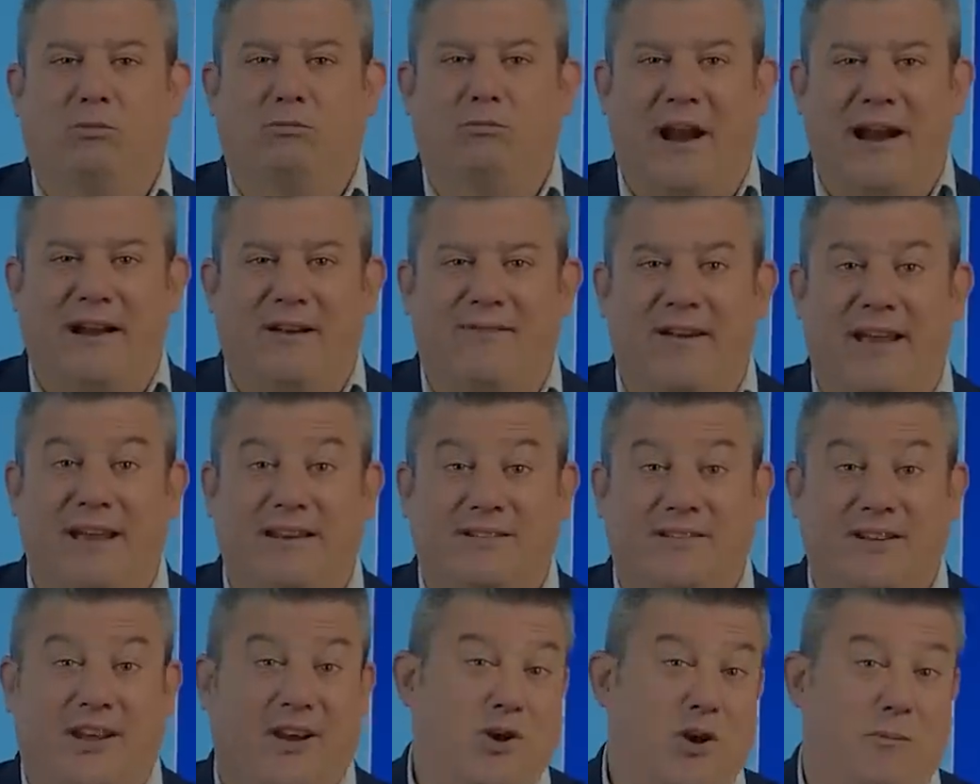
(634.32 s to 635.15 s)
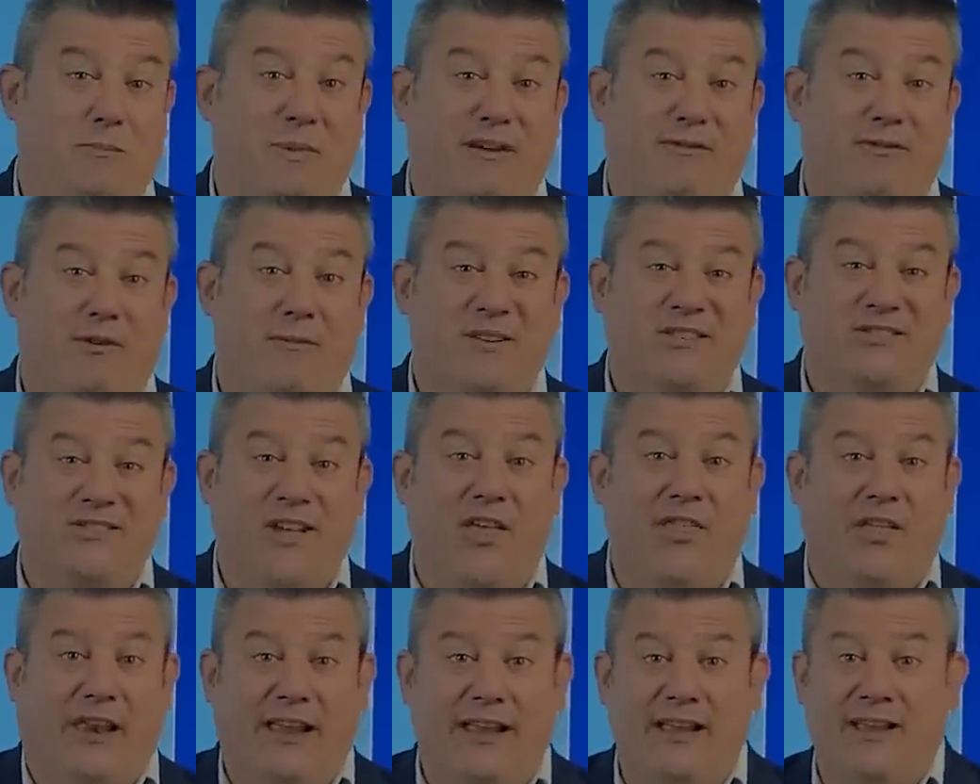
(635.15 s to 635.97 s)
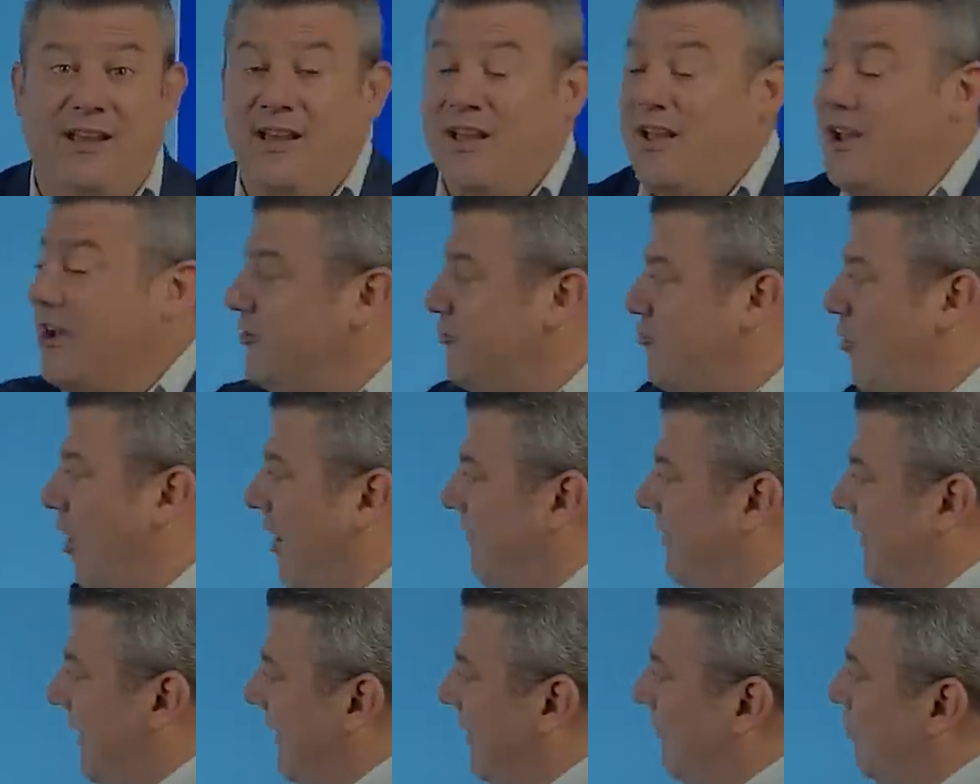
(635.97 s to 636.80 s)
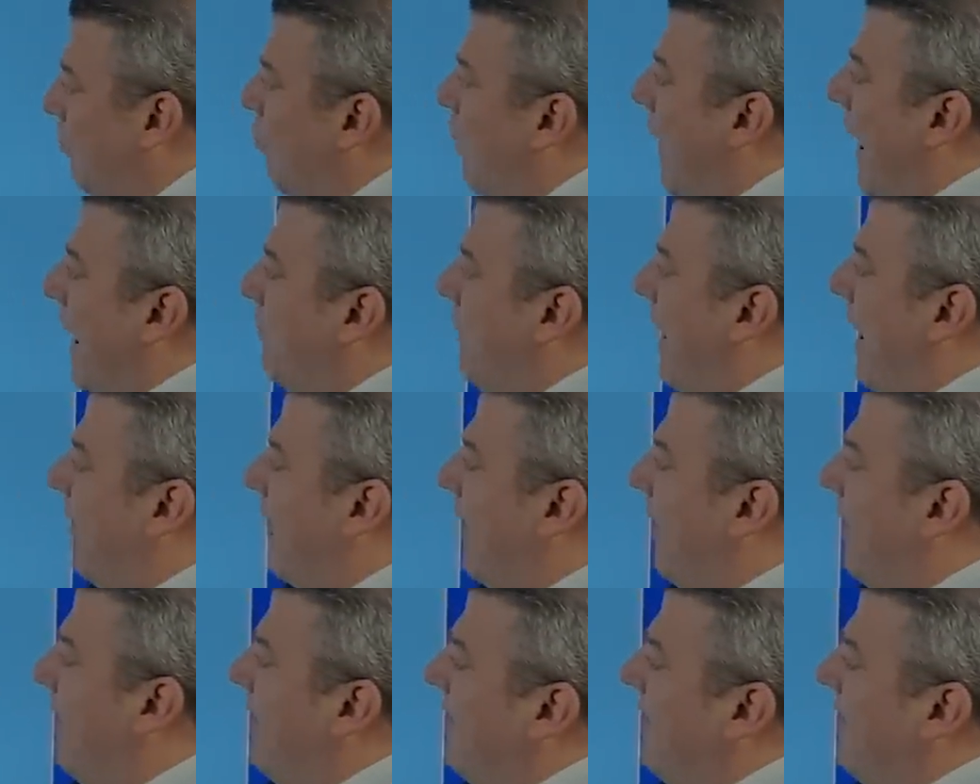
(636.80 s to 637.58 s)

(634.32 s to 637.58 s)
rain event. It could be from a southerly driving in wet weather